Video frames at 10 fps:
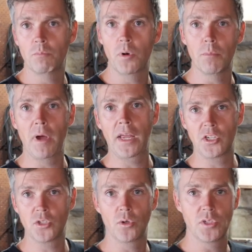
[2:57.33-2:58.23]
but make
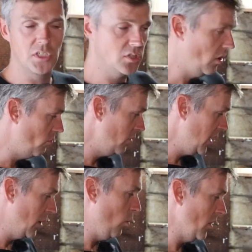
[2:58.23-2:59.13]
sure she's got
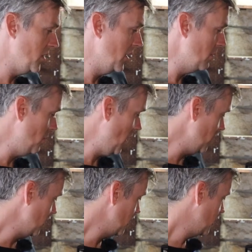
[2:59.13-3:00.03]
really quality
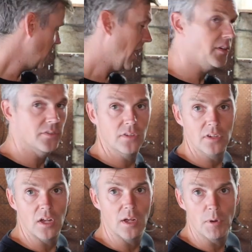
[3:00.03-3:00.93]
components and
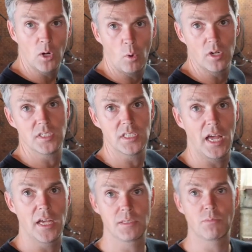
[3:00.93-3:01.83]
a quality
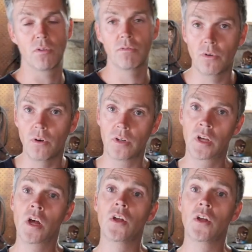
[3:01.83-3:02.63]
air-sprung fork.